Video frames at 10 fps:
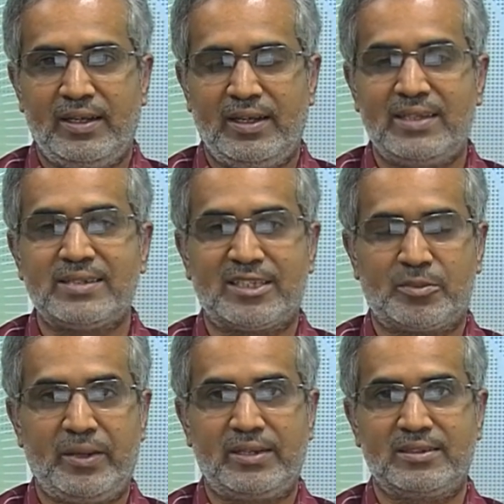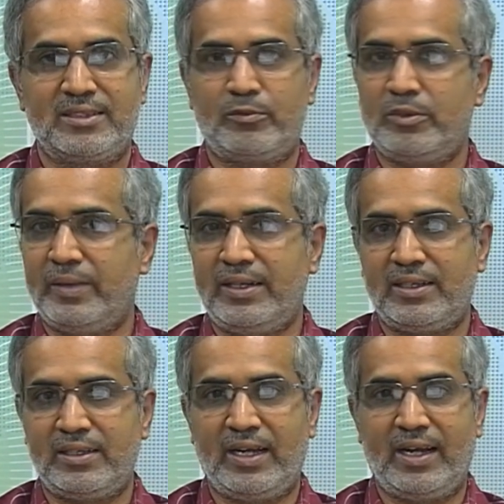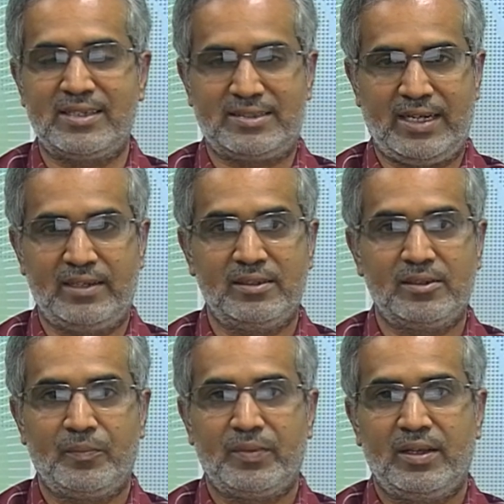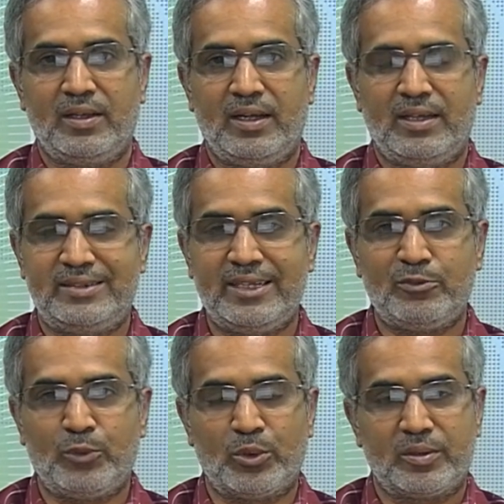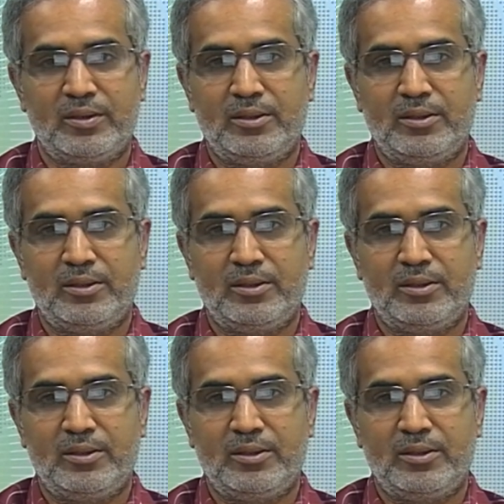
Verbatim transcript: it is expected that we maintain a high standard and therefore,